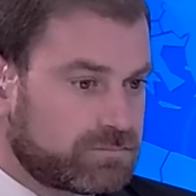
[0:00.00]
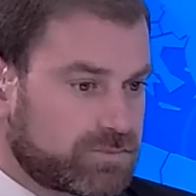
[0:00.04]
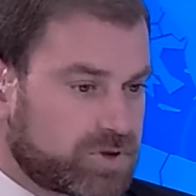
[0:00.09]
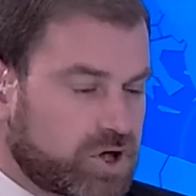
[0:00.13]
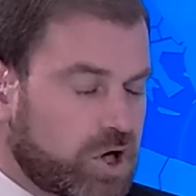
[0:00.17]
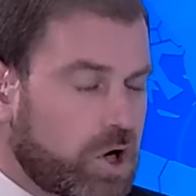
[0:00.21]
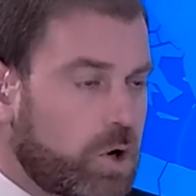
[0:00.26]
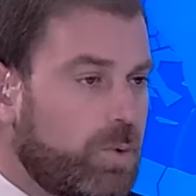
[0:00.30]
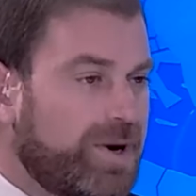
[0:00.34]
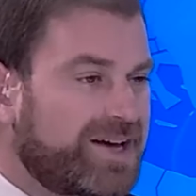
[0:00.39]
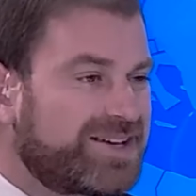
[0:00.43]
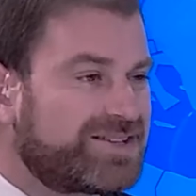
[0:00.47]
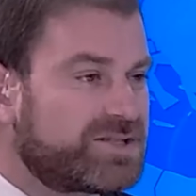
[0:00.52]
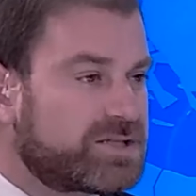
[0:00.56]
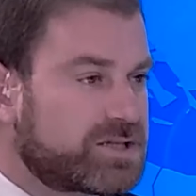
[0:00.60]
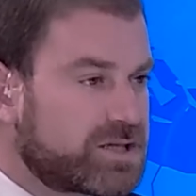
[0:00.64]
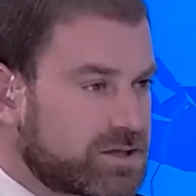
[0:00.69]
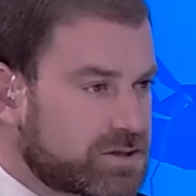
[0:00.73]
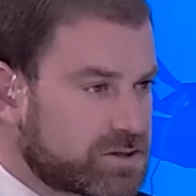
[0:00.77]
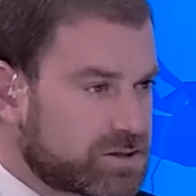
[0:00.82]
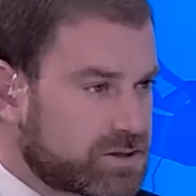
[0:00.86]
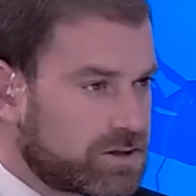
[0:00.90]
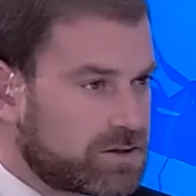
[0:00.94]

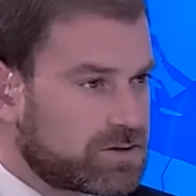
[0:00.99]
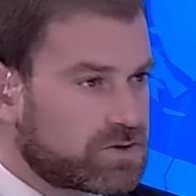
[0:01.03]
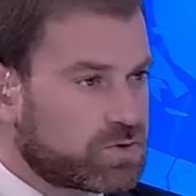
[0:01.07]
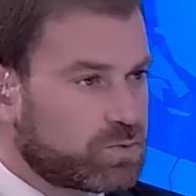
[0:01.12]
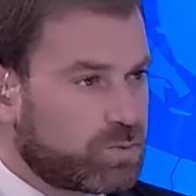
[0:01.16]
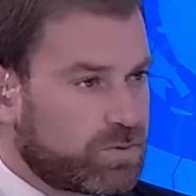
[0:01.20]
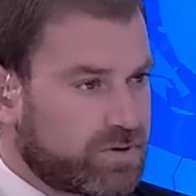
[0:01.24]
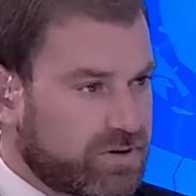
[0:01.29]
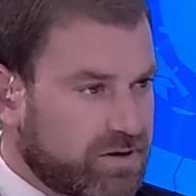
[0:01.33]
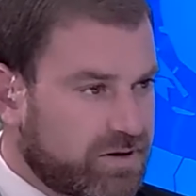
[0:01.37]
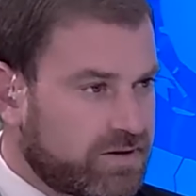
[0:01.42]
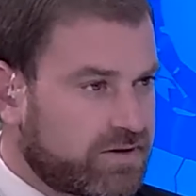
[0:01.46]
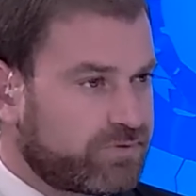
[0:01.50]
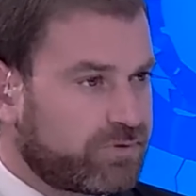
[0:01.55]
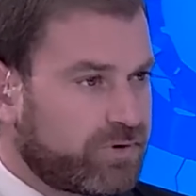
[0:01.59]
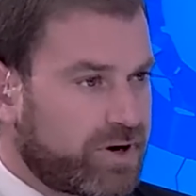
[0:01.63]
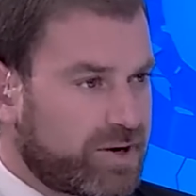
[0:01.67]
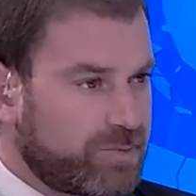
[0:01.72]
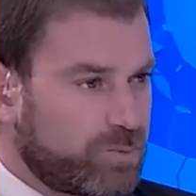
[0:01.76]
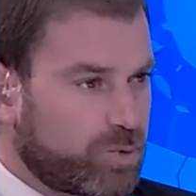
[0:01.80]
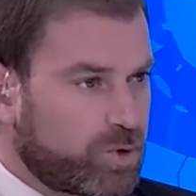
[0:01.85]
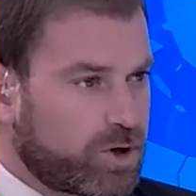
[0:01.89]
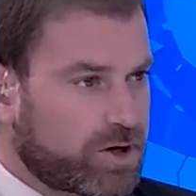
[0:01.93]
coexistence within the
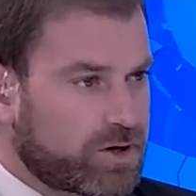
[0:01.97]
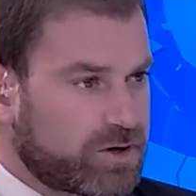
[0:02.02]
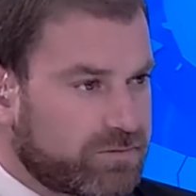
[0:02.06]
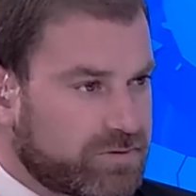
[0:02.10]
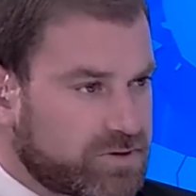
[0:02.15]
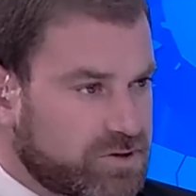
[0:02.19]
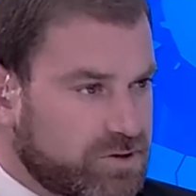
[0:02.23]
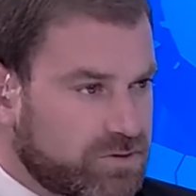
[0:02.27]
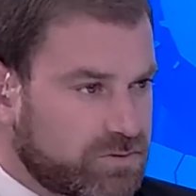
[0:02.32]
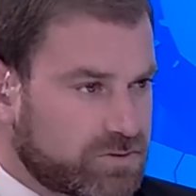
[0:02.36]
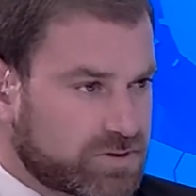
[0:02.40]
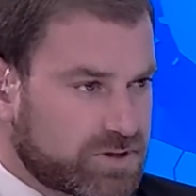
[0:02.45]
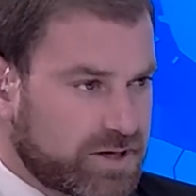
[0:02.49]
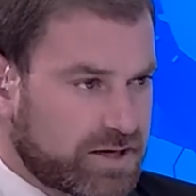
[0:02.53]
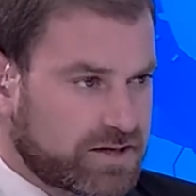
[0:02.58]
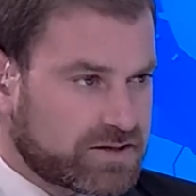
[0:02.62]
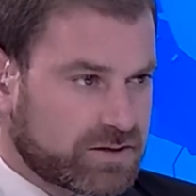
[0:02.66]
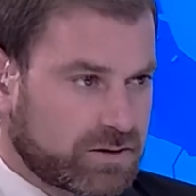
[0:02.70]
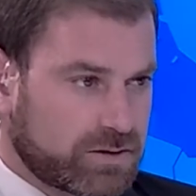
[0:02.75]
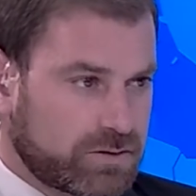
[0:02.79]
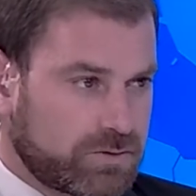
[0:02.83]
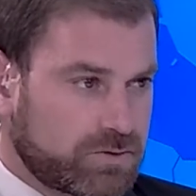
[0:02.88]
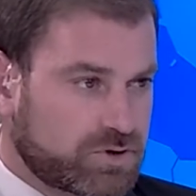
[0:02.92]
framework of a
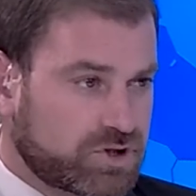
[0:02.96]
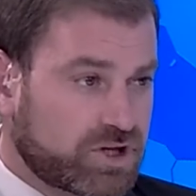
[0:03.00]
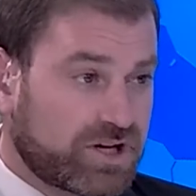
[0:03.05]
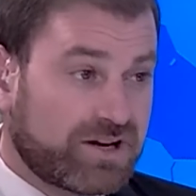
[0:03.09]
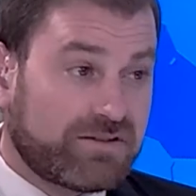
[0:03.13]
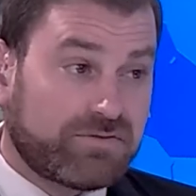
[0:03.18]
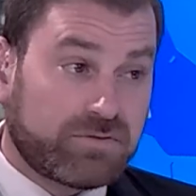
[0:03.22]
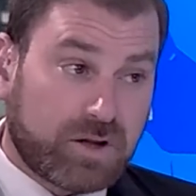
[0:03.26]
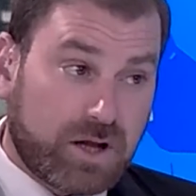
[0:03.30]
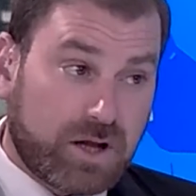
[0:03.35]
two-state solution have